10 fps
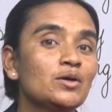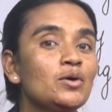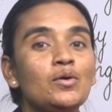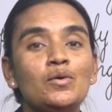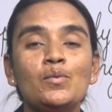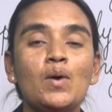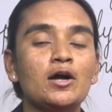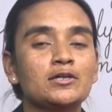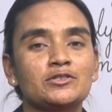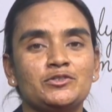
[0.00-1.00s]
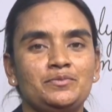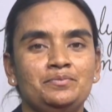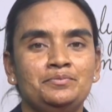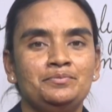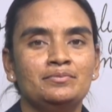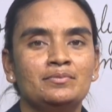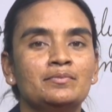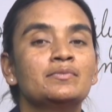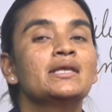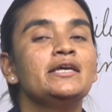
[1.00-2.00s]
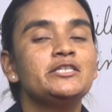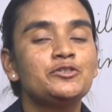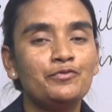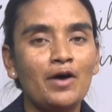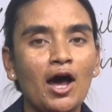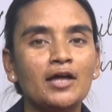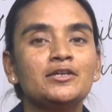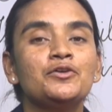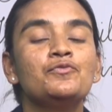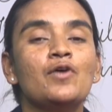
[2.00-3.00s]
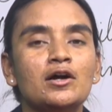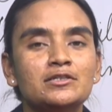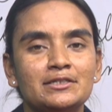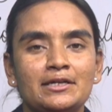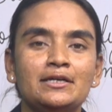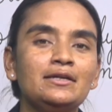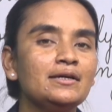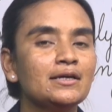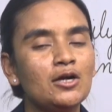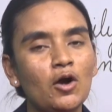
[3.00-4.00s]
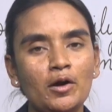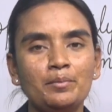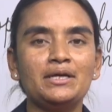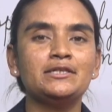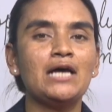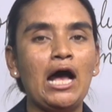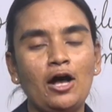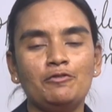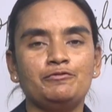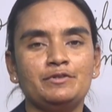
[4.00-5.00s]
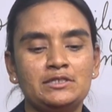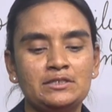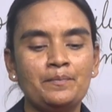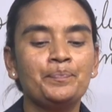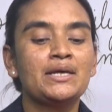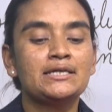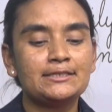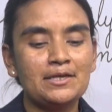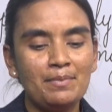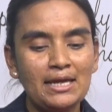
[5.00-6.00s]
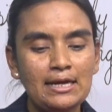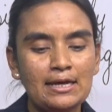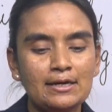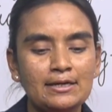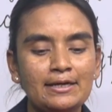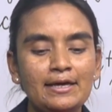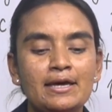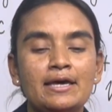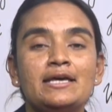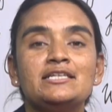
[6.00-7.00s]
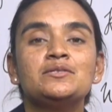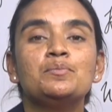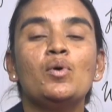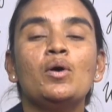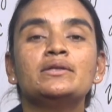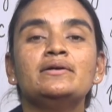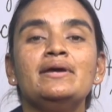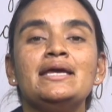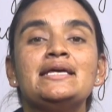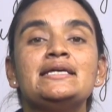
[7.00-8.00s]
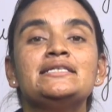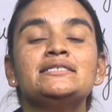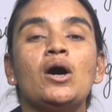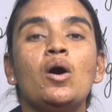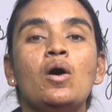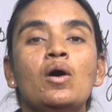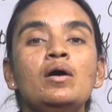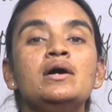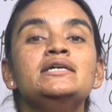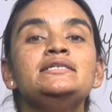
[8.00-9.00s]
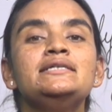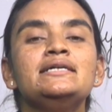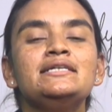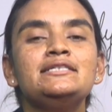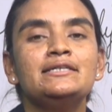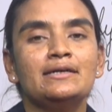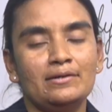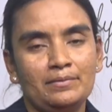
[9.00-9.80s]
Who works? His father works in government office. Similarly, his mother is a teacher.